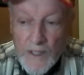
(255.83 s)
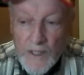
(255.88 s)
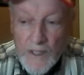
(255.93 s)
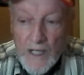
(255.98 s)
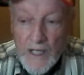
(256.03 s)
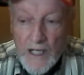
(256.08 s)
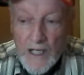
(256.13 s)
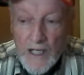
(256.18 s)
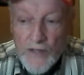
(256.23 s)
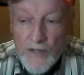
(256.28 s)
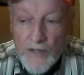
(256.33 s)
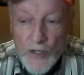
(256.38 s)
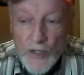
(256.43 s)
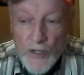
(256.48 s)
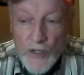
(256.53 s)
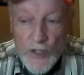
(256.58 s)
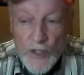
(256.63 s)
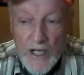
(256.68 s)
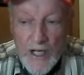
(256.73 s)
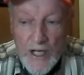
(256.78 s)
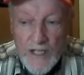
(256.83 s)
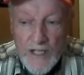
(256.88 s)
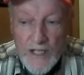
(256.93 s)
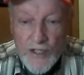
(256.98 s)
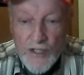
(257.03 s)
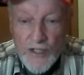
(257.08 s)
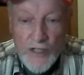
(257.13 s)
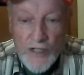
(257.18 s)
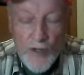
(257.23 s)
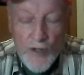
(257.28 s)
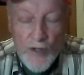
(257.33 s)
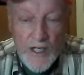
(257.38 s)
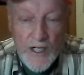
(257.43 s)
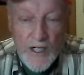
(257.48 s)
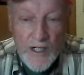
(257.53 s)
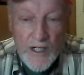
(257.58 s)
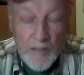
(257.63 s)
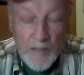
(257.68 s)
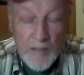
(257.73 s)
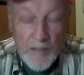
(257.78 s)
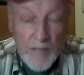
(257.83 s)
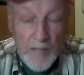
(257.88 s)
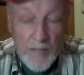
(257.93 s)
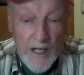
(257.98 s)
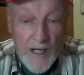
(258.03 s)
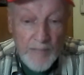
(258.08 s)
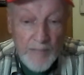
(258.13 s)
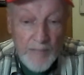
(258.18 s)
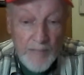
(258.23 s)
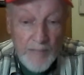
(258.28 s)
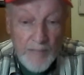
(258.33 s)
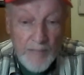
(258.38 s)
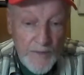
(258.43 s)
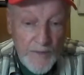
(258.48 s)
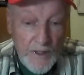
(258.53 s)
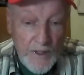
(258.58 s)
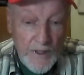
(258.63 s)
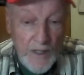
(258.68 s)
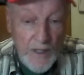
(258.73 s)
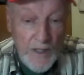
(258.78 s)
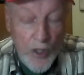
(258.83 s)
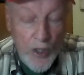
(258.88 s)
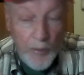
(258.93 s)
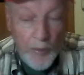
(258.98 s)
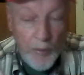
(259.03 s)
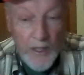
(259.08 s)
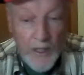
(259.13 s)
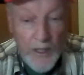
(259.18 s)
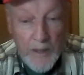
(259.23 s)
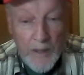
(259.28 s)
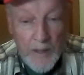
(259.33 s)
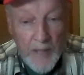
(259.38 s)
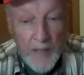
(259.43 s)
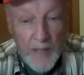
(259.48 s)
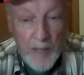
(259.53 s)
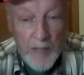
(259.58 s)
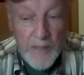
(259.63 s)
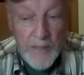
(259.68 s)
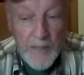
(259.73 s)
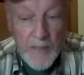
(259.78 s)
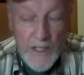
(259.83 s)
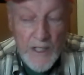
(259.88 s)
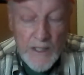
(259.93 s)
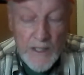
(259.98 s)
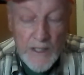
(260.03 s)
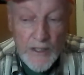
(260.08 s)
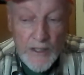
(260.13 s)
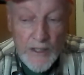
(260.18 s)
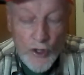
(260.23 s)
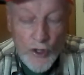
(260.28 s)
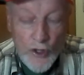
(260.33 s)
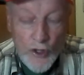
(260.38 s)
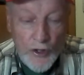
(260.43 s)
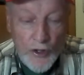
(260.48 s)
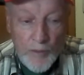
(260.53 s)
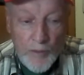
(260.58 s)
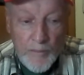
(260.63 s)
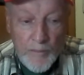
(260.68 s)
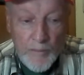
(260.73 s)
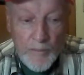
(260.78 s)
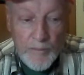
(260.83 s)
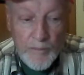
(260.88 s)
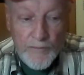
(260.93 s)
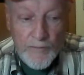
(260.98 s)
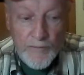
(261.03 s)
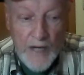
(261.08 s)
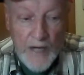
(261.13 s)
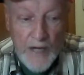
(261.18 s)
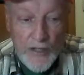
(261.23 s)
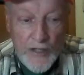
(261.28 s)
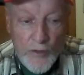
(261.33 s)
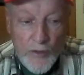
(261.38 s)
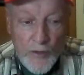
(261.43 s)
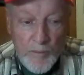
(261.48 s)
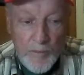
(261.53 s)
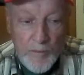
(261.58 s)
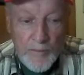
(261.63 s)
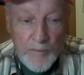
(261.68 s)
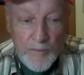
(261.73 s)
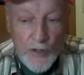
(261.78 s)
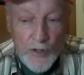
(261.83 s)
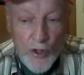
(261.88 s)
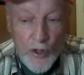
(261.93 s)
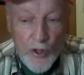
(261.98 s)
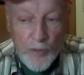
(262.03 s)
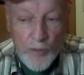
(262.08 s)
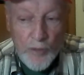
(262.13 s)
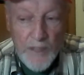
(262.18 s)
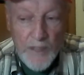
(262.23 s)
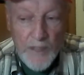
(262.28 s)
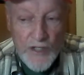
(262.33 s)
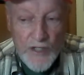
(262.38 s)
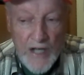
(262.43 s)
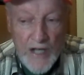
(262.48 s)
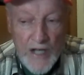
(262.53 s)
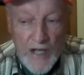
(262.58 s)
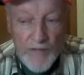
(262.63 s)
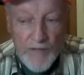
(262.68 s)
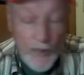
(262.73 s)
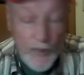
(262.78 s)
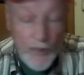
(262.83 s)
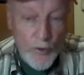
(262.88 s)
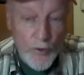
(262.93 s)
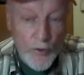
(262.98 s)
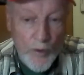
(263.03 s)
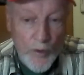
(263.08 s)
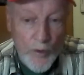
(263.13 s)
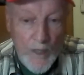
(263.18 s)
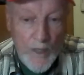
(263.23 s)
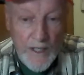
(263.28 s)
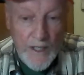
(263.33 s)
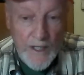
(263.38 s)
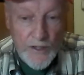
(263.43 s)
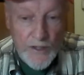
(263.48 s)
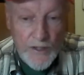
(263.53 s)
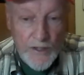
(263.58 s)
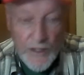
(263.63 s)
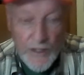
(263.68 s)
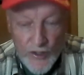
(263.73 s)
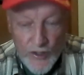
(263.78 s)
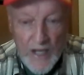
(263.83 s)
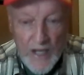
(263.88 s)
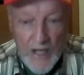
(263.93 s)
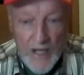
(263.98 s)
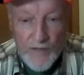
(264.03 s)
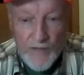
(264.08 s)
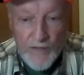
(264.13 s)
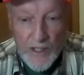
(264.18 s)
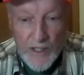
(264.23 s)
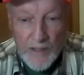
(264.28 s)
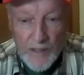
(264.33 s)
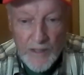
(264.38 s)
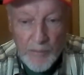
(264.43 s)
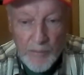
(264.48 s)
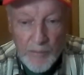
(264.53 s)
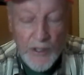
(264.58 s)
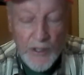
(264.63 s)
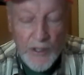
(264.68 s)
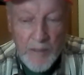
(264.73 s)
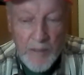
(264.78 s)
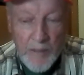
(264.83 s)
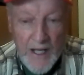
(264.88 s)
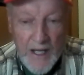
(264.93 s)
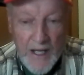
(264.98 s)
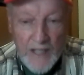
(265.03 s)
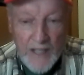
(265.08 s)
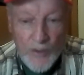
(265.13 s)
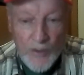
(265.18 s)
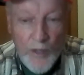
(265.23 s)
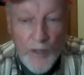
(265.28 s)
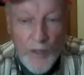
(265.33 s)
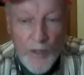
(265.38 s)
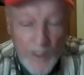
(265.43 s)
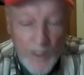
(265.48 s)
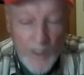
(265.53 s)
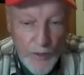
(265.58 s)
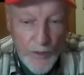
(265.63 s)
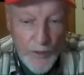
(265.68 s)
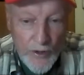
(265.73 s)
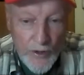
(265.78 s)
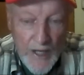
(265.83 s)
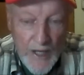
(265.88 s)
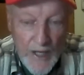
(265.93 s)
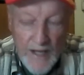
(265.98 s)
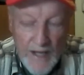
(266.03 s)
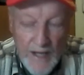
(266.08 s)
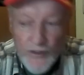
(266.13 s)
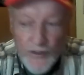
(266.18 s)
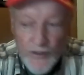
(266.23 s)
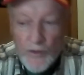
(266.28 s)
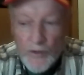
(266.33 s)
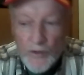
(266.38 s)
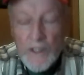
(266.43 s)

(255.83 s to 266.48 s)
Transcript: And in those days, they treated it by opening him up. They took the fractured skull piece out and they threw it away instead of saving it and putting it back in the way they would do it now. So